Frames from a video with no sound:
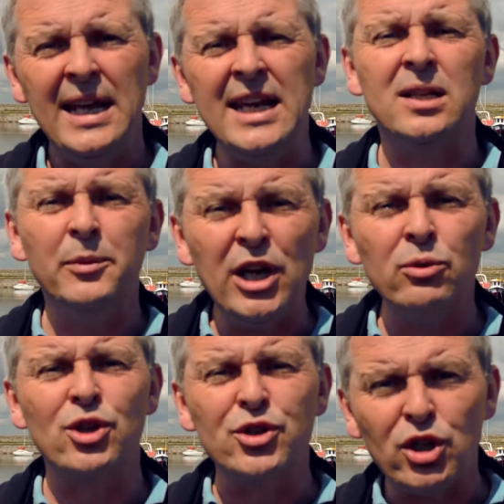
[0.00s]
is that we
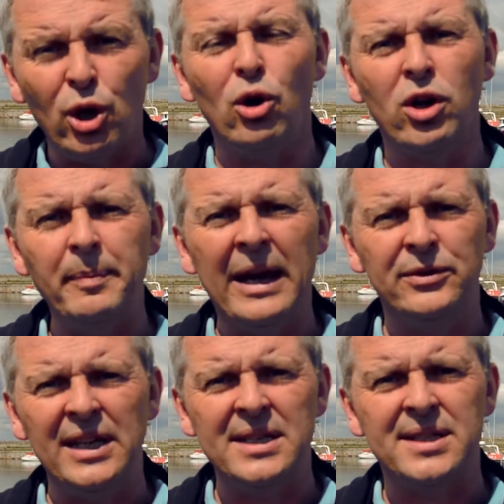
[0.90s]
don't just talk
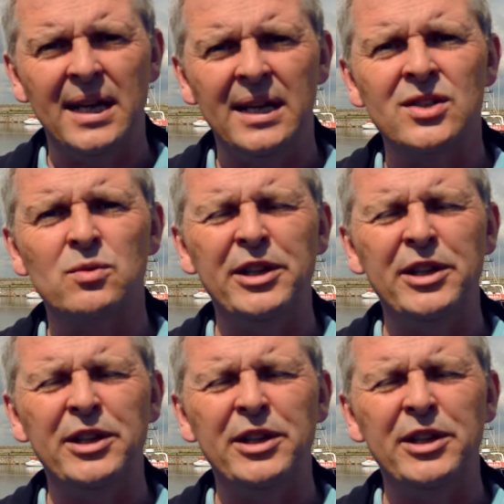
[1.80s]
about these things,